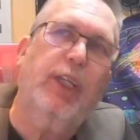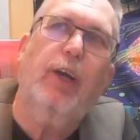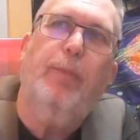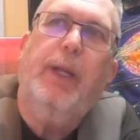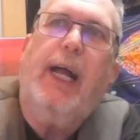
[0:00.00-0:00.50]
that
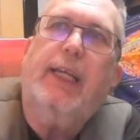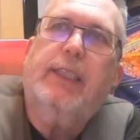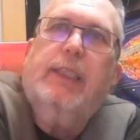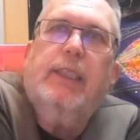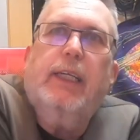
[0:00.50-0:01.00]
I've been
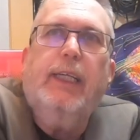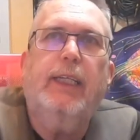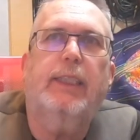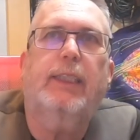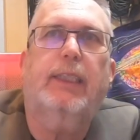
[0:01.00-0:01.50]
asked
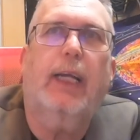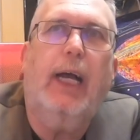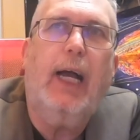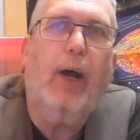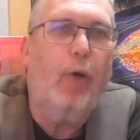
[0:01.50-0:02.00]
is
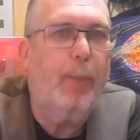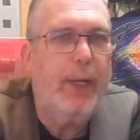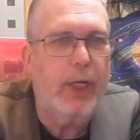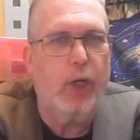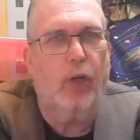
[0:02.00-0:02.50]
our
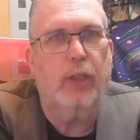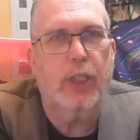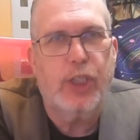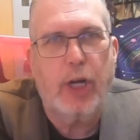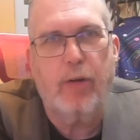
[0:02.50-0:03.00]
opinion on
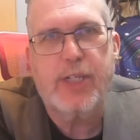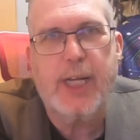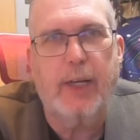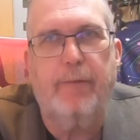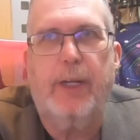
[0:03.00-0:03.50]
the
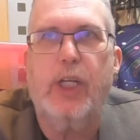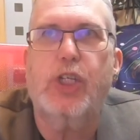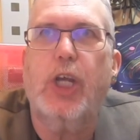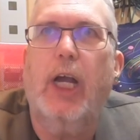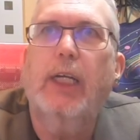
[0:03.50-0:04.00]

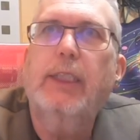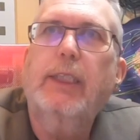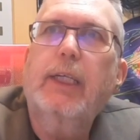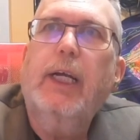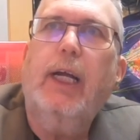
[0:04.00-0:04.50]
Sadowitz
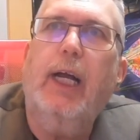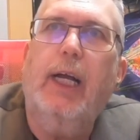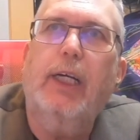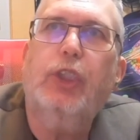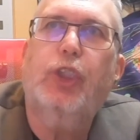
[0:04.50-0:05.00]

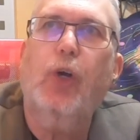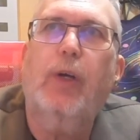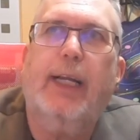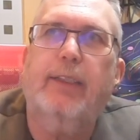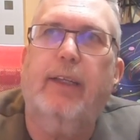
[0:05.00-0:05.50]
show
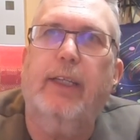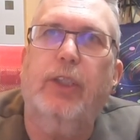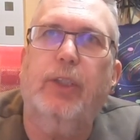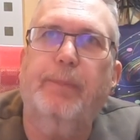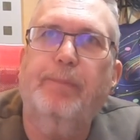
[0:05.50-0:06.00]

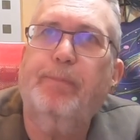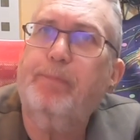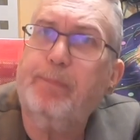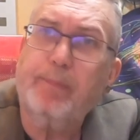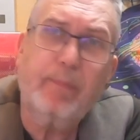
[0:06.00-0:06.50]
Cancellation.
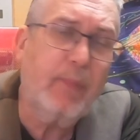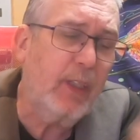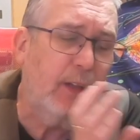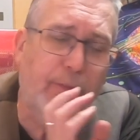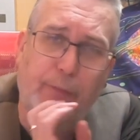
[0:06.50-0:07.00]

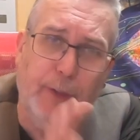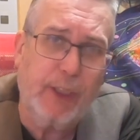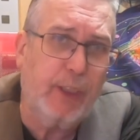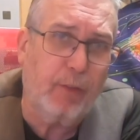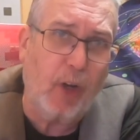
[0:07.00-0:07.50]

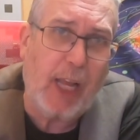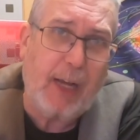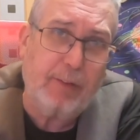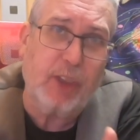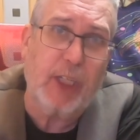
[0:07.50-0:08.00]
First of all, I
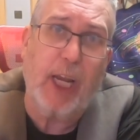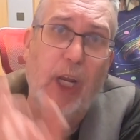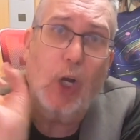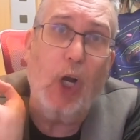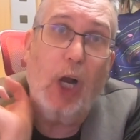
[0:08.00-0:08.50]
have to
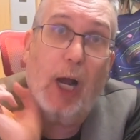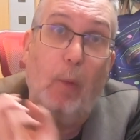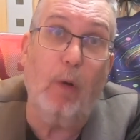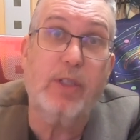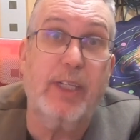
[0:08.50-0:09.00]
say I
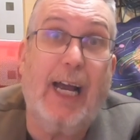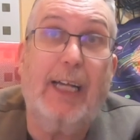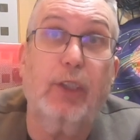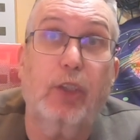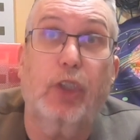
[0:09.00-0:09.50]
wasn't
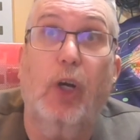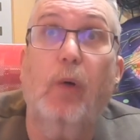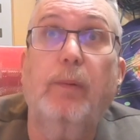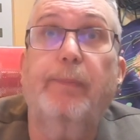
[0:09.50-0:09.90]
at the show.